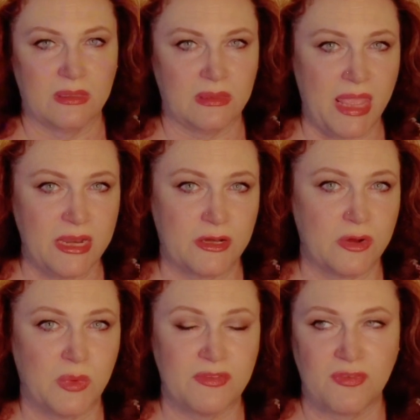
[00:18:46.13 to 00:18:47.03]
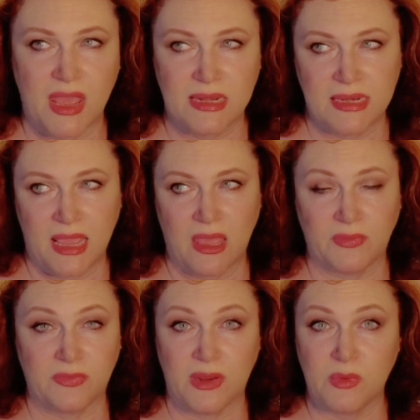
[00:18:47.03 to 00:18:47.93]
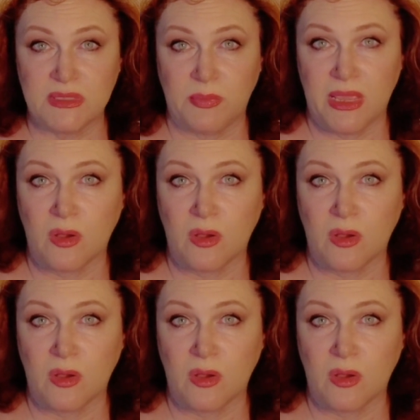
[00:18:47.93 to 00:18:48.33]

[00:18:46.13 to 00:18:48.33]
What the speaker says: later we find out that there was a big